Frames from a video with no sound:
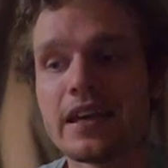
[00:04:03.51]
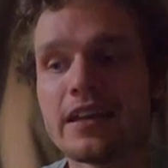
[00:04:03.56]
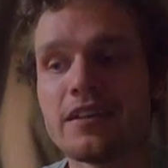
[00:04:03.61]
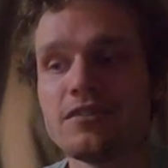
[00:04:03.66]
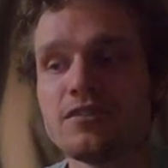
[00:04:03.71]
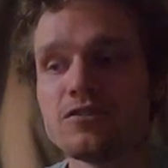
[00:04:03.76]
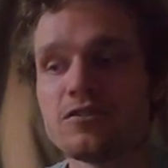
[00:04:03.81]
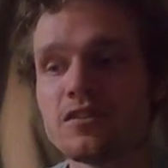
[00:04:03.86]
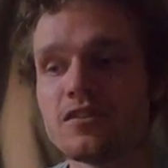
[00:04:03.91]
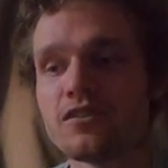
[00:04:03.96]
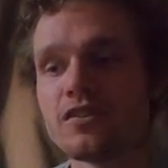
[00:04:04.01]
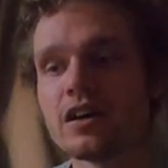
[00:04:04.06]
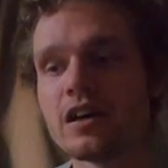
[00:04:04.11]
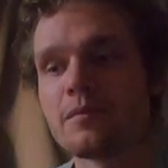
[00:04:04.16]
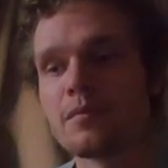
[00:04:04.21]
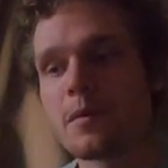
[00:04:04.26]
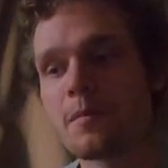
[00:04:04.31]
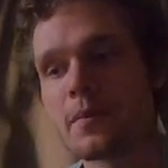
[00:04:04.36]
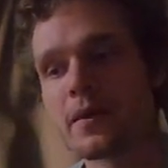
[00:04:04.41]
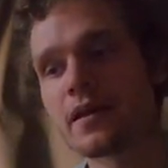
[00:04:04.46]
the extra
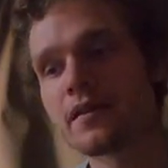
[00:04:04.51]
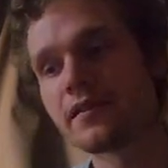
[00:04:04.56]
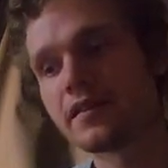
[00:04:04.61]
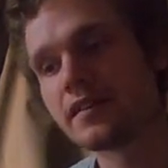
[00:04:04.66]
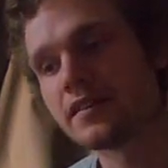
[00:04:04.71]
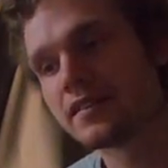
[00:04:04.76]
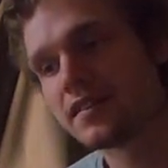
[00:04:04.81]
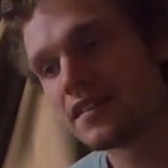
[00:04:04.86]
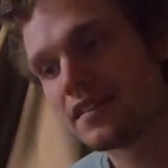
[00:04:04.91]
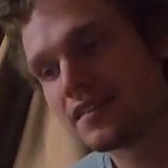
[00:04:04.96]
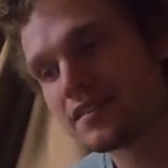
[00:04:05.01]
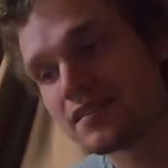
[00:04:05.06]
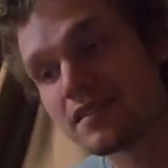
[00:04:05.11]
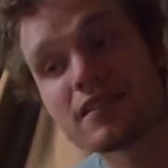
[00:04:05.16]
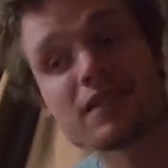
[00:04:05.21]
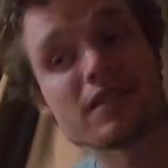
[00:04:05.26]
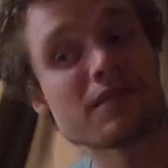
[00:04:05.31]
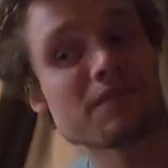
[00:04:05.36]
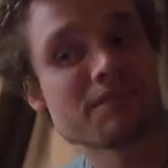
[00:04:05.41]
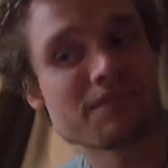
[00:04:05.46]
time period.
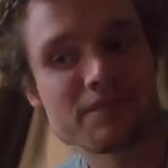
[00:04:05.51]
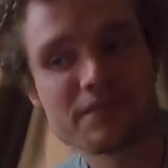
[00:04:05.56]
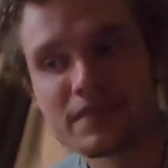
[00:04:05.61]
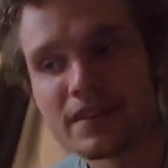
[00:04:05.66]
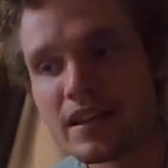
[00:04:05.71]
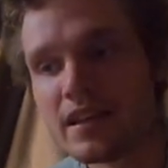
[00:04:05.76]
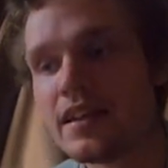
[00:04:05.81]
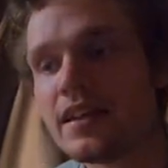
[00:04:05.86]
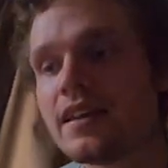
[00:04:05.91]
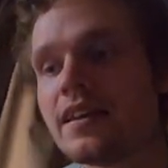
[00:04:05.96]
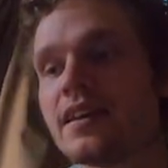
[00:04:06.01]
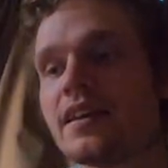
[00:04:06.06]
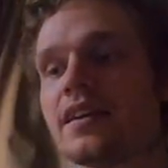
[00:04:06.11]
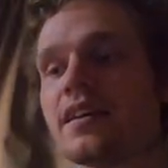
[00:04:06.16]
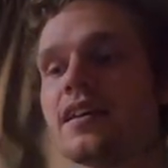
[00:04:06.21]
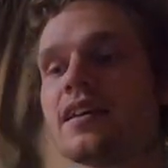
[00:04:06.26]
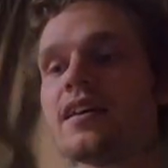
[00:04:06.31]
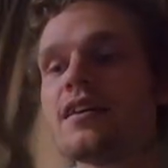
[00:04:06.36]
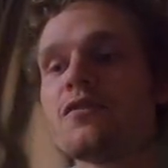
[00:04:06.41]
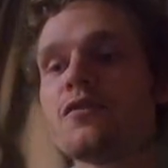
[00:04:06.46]
So
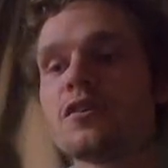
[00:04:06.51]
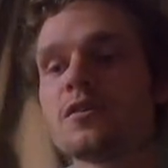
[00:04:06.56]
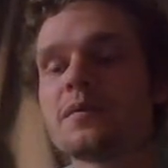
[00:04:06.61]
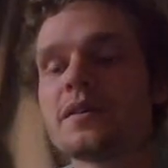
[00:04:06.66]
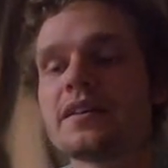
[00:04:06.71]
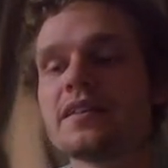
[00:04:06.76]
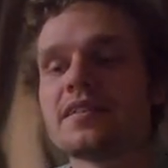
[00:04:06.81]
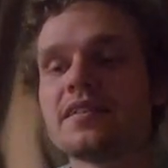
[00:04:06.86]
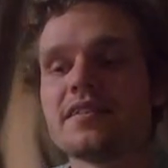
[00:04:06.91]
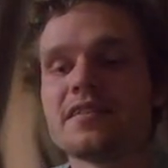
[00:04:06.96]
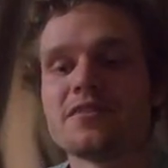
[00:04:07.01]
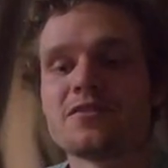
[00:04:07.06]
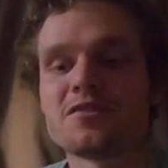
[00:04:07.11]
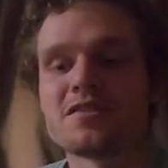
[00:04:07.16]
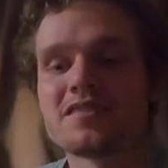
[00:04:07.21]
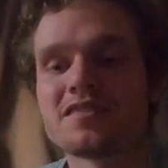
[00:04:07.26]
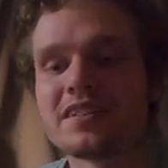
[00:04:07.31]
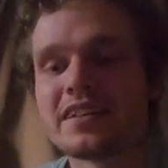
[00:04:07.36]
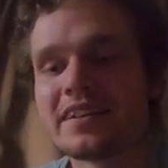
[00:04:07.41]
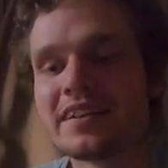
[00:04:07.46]
would have been an
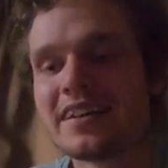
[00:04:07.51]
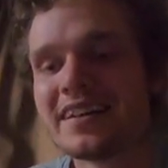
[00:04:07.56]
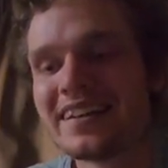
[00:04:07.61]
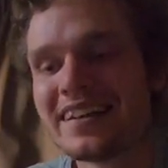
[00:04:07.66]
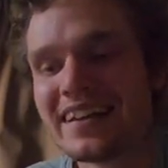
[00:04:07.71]
interesting